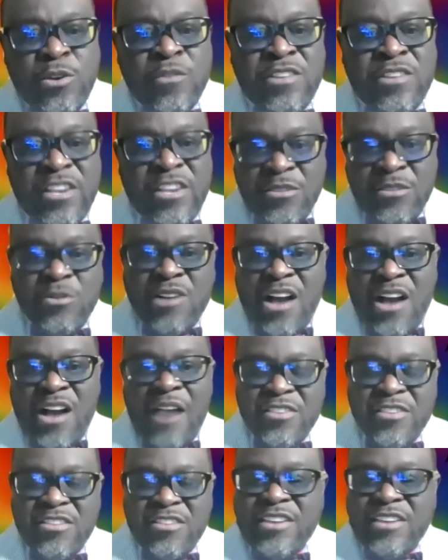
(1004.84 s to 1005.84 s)
digital
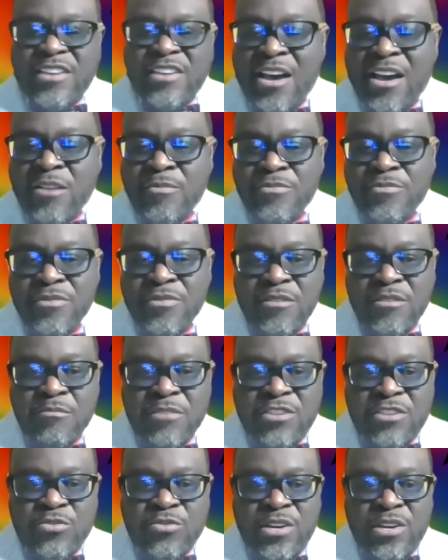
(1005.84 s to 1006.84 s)
conferences count,
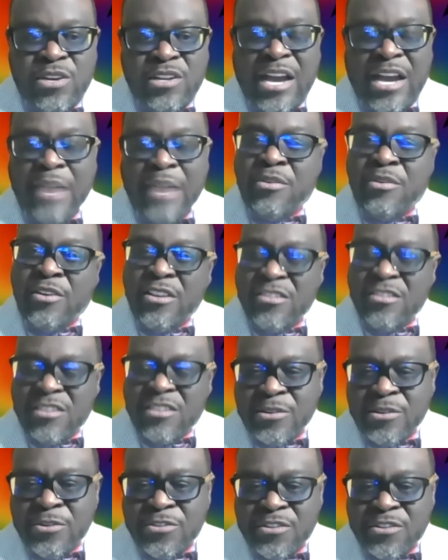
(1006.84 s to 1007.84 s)
between Hyperion
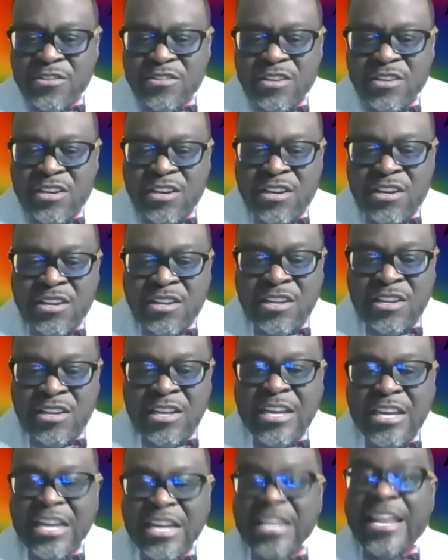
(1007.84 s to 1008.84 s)
Solutions and
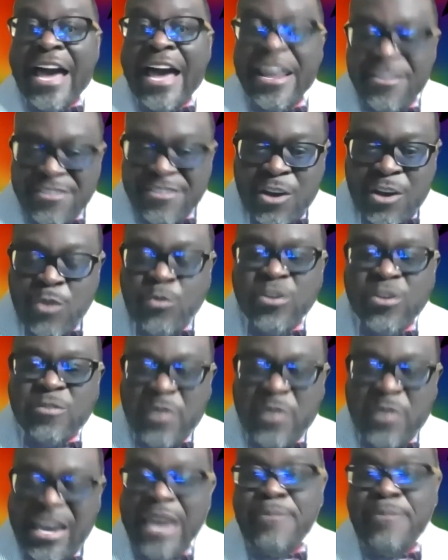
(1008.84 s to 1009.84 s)
Kaleidoscope, which
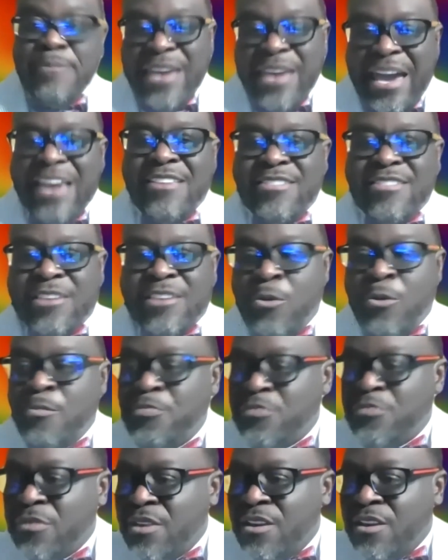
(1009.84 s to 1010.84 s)
became Kscope,
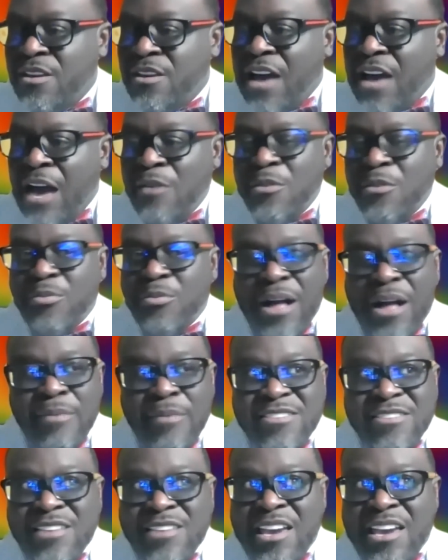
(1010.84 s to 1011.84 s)
I would probably
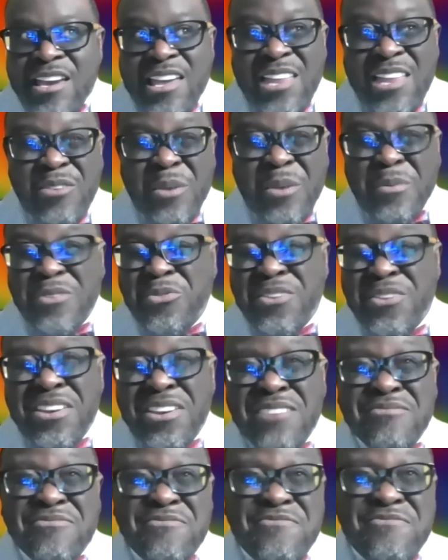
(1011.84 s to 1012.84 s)
say anywhere
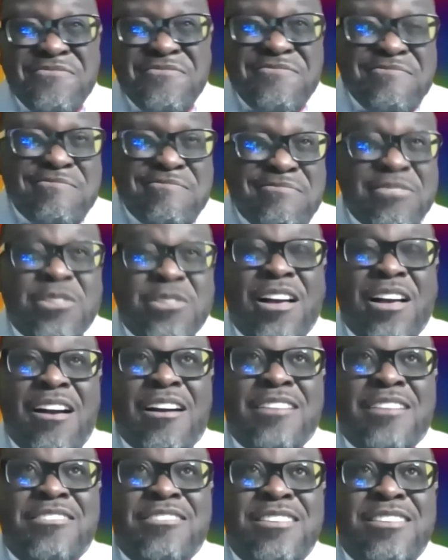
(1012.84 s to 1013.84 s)
between, oh God,
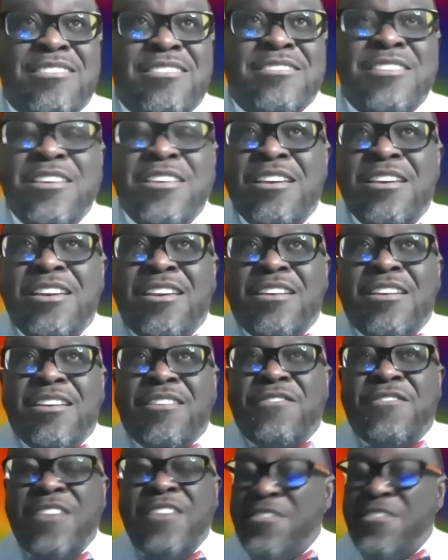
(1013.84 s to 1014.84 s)
Jesus,
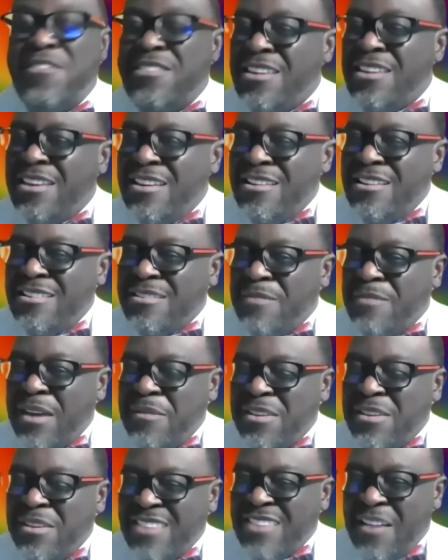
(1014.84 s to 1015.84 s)
15 to maybe
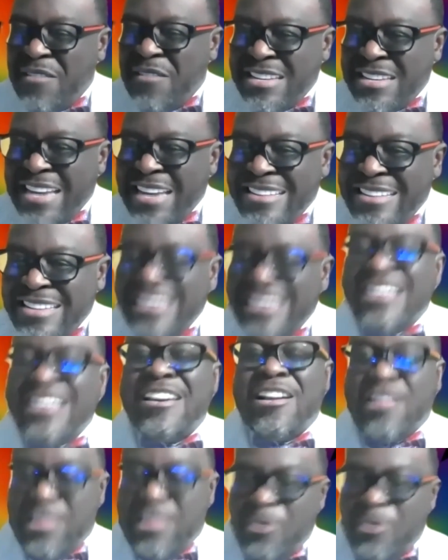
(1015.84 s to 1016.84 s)
17, 18,
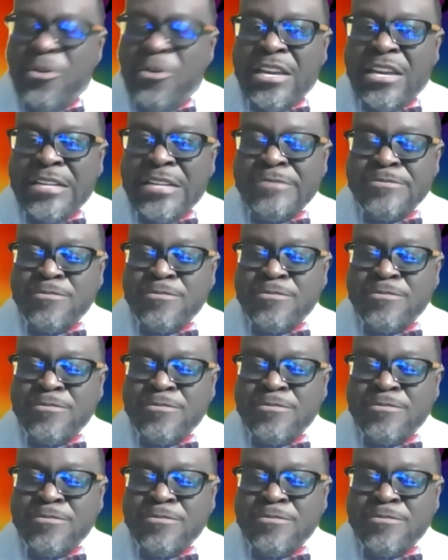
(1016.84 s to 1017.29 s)
including